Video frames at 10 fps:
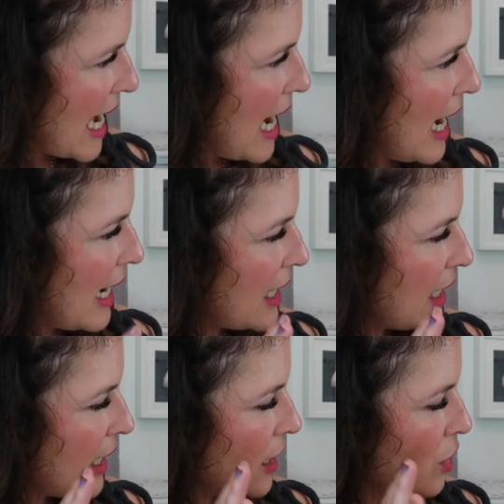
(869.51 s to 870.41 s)
I
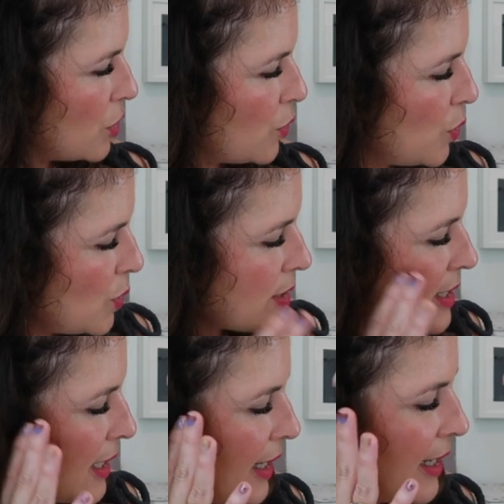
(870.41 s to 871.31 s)
use
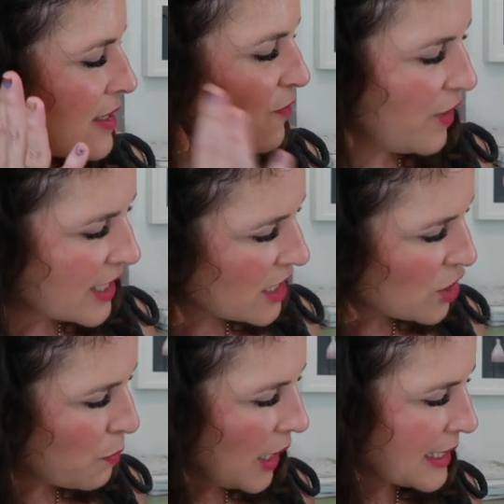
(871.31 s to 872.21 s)
this
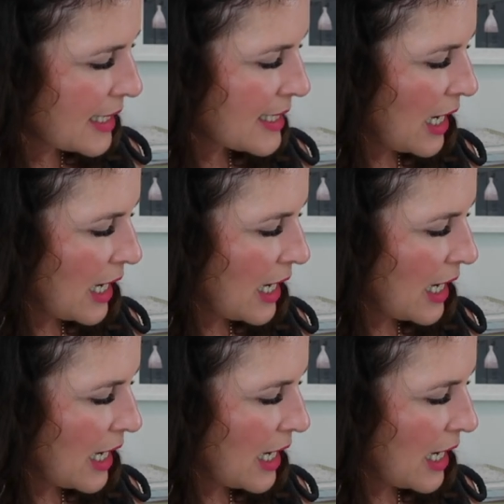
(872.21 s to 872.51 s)
vintage buttons.